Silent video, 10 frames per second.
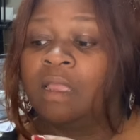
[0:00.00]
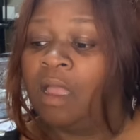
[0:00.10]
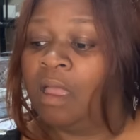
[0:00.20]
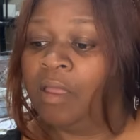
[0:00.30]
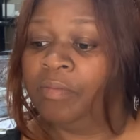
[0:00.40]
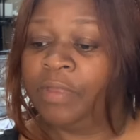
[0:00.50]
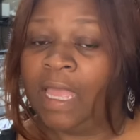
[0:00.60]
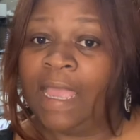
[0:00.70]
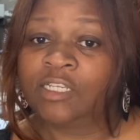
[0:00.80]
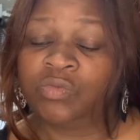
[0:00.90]

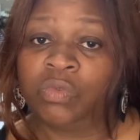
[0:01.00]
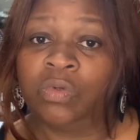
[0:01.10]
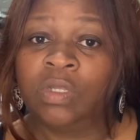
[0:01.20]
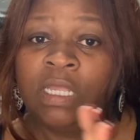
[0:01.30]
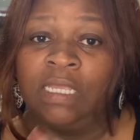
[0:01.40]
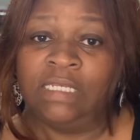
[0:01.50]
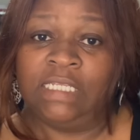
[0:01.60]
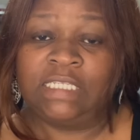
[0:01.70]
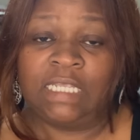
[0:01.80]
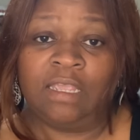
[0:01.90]
actual
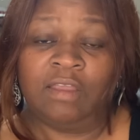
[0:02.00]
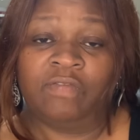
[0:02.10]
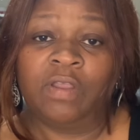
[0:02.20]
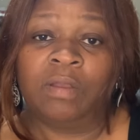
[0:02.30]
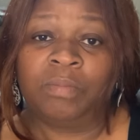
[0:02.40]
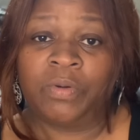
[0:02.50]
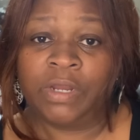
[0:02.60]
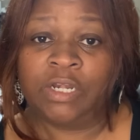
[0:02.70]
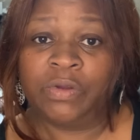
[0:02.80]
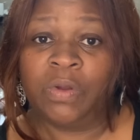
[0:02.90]
DTF
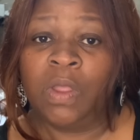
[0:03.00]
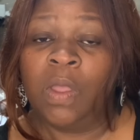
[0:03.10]
printer,